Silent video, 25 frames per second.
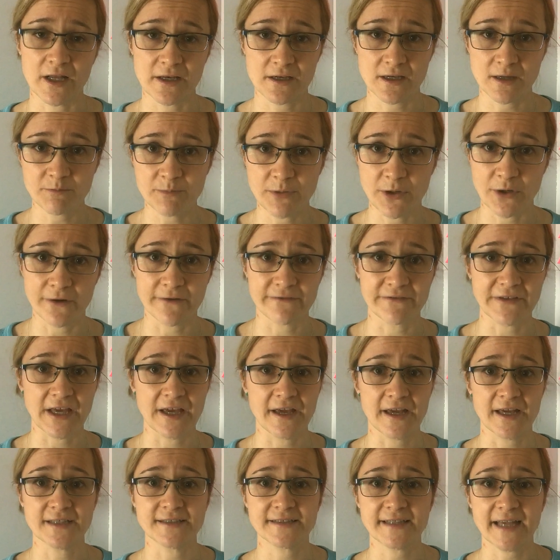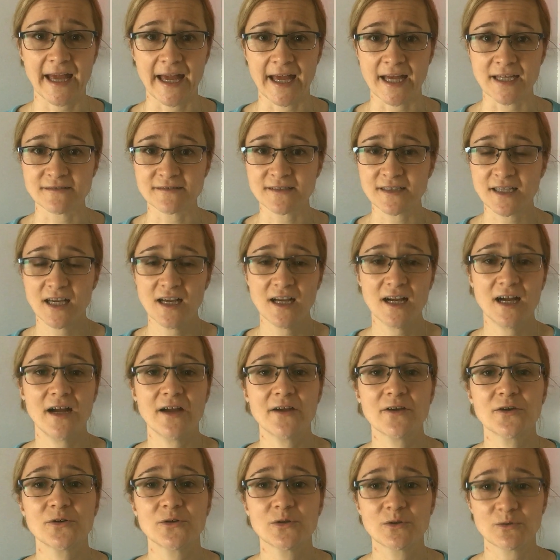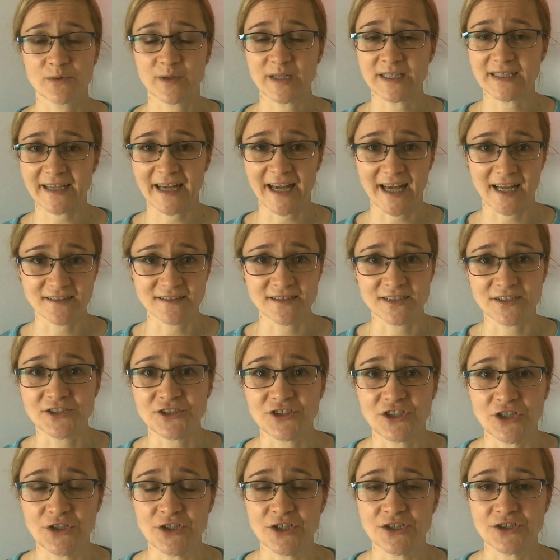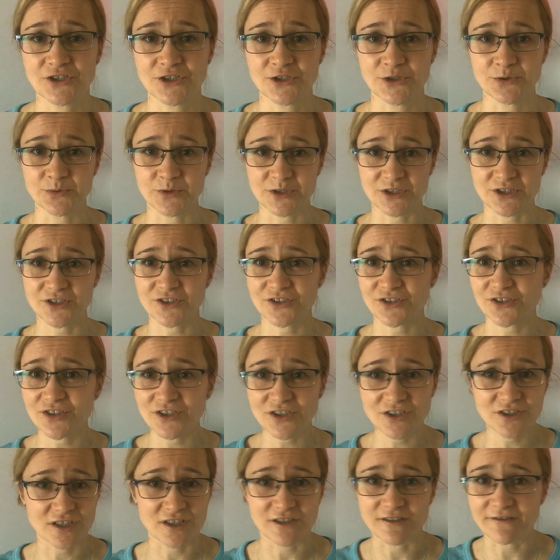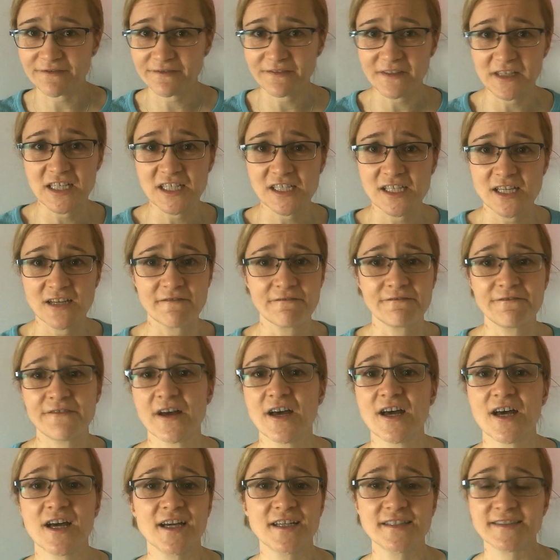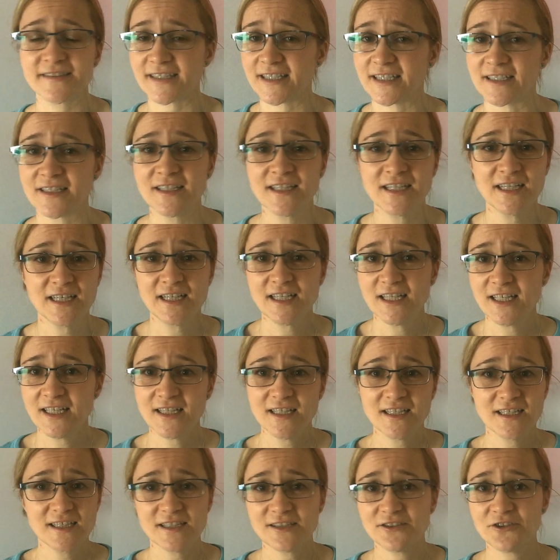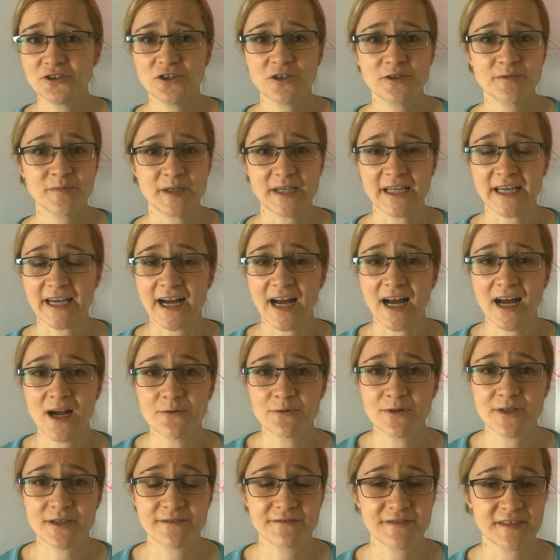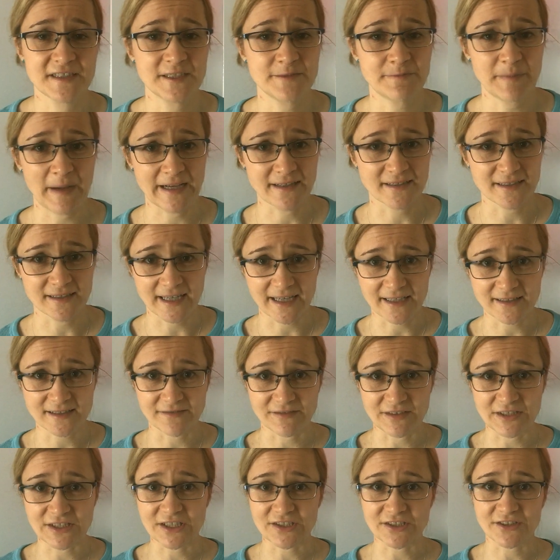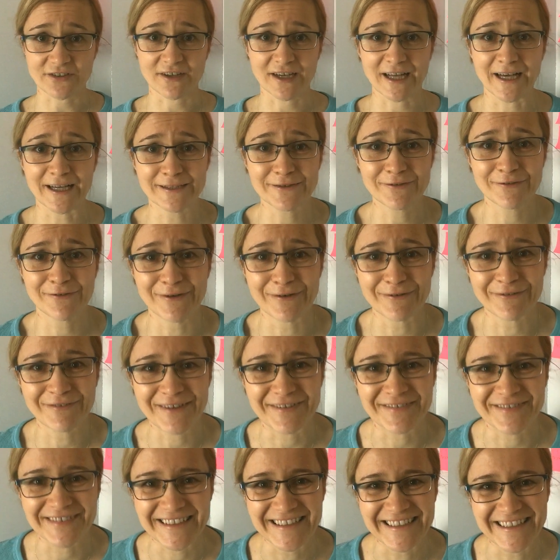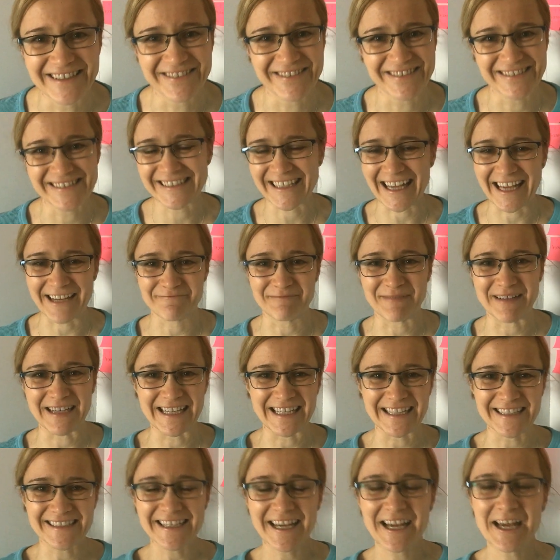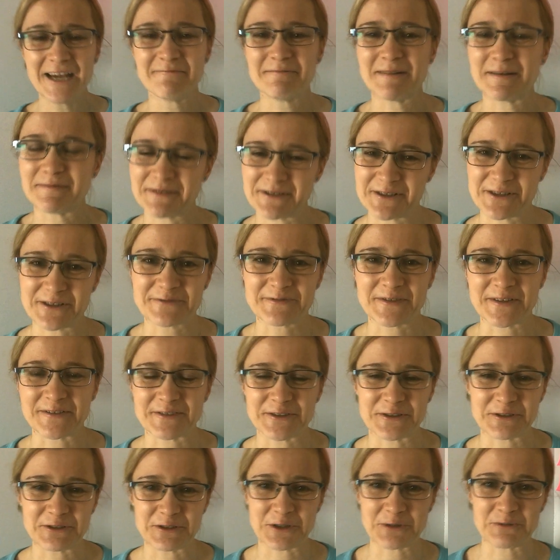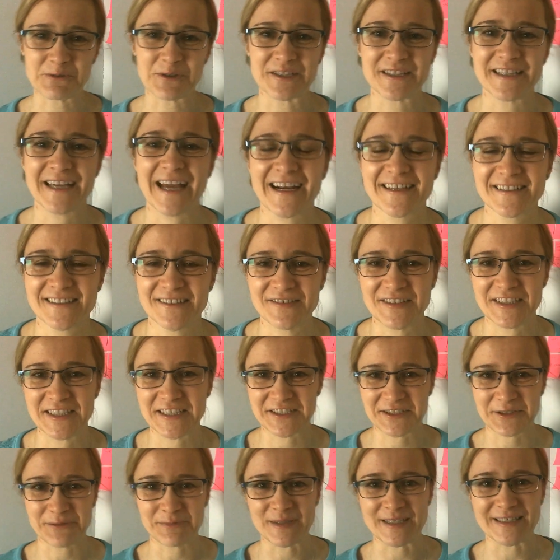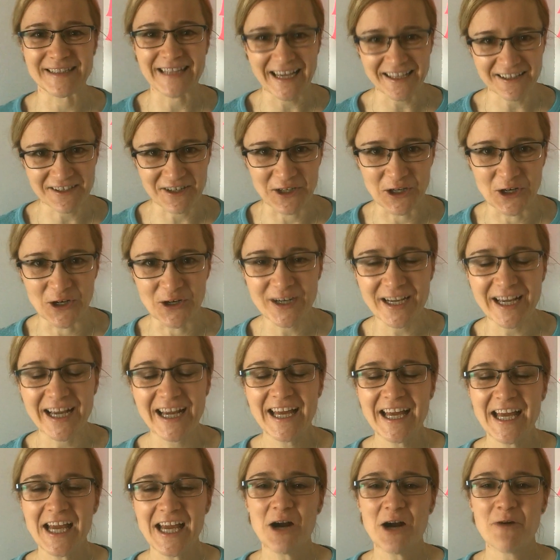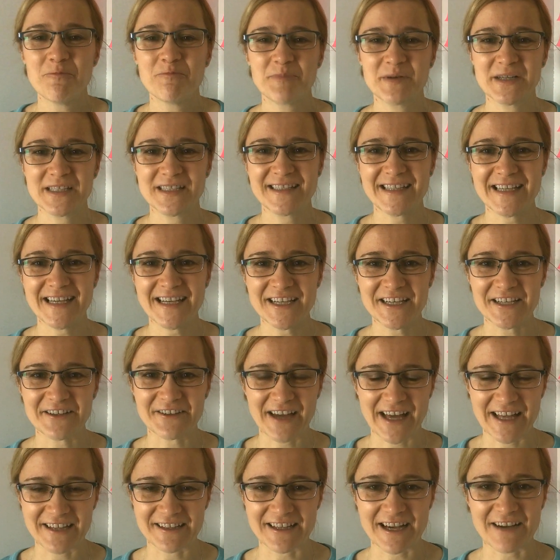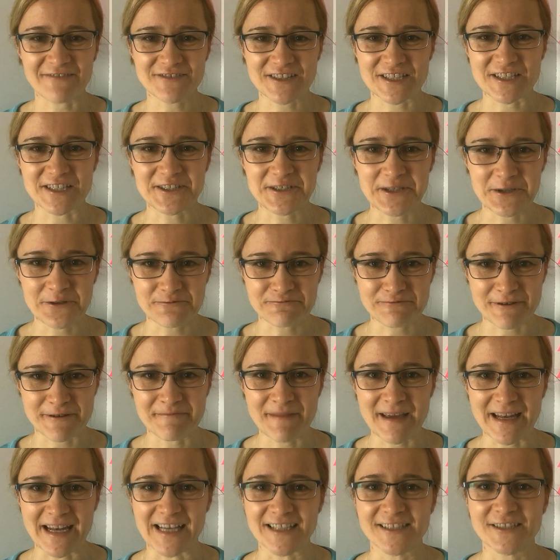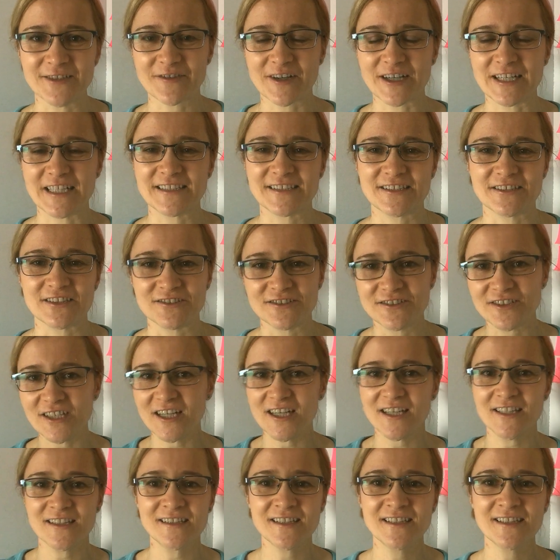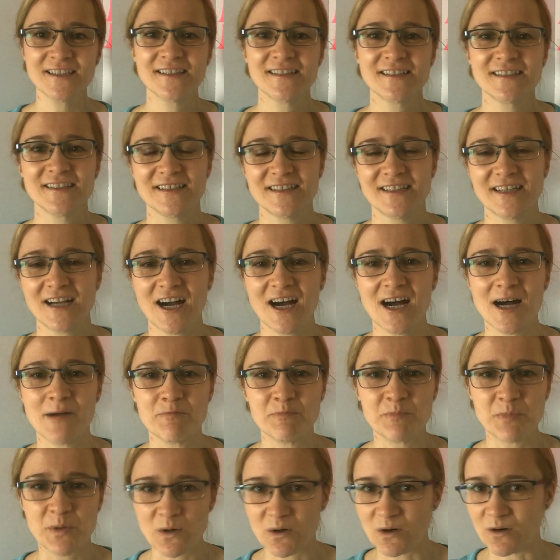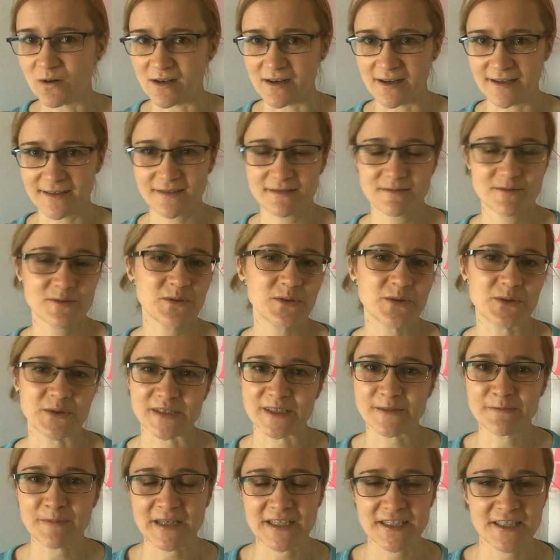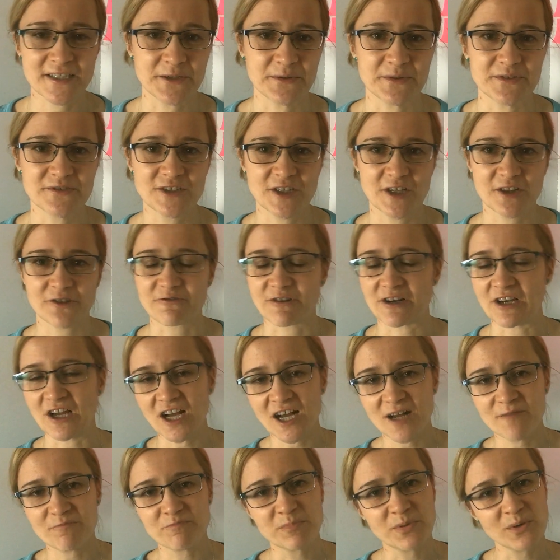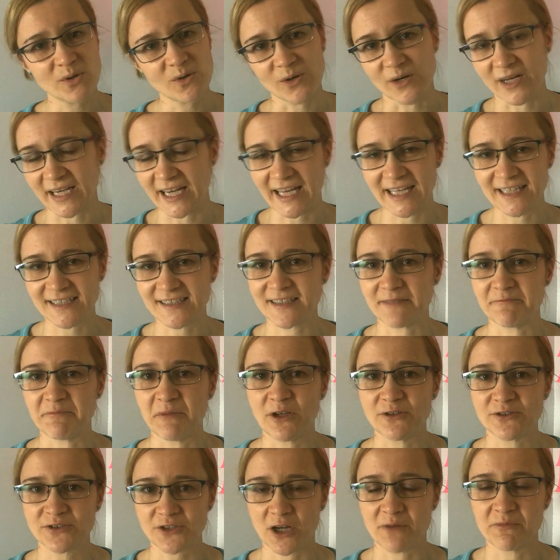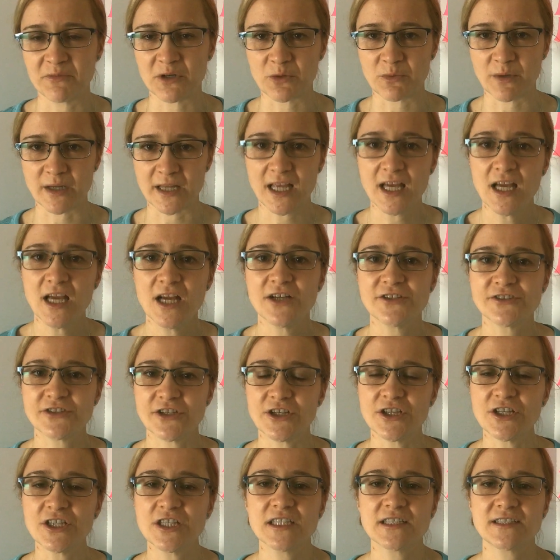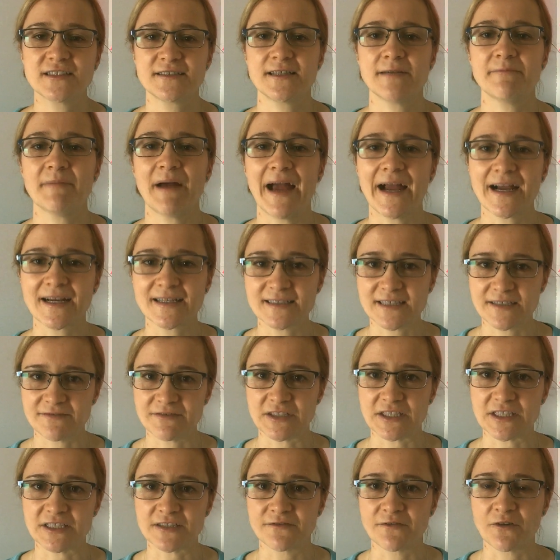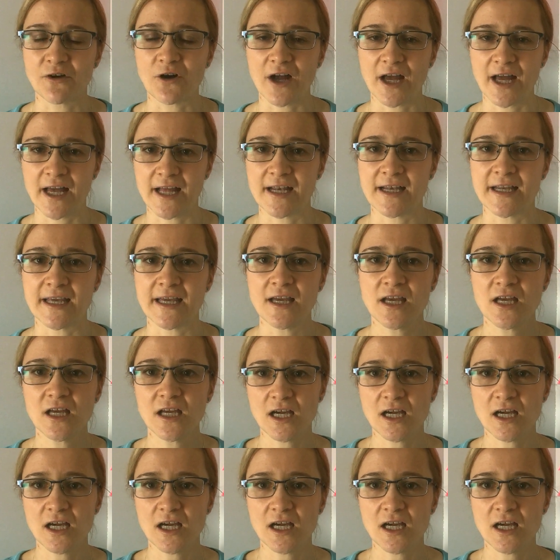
a number of years, and I always had these students who were just, finishing first, and normally I would have expected an activity to last for 15 or 10 minutes, maybe not 15, you don't want the activities to be that long, but then you had, after 2-3 minutes, you've got a student done, I'm bored. Oh, especially with children, I'm bored. It's the most common one. So you need some activities for early